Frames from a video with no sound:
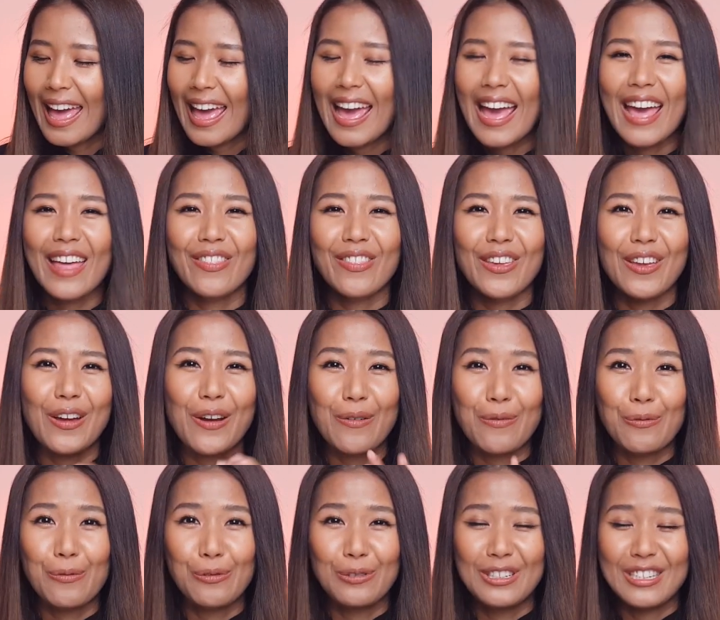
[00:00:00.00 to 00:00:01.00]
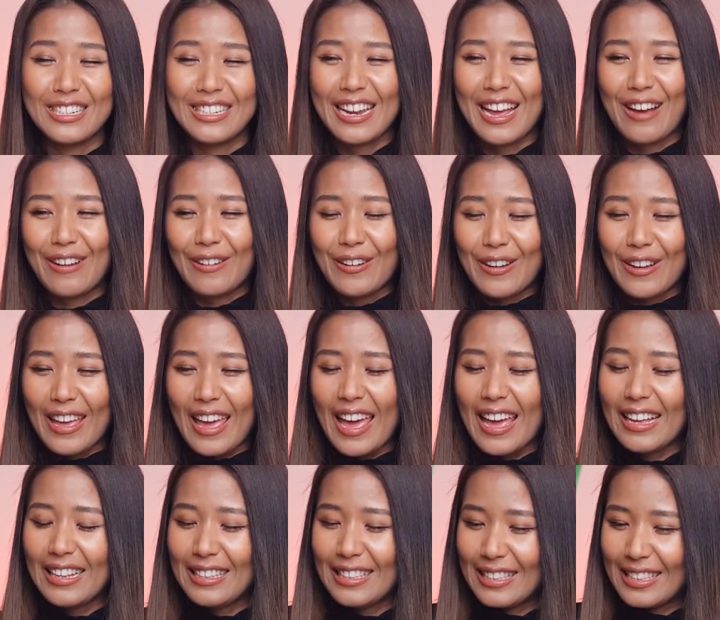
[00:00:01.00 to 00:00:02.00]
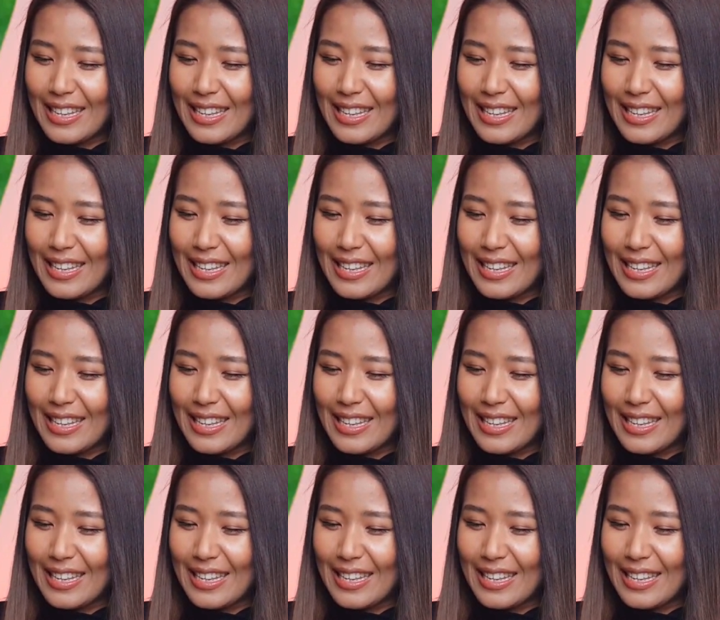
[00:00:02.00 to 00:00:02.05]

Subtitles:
And they are rooted now. Okay,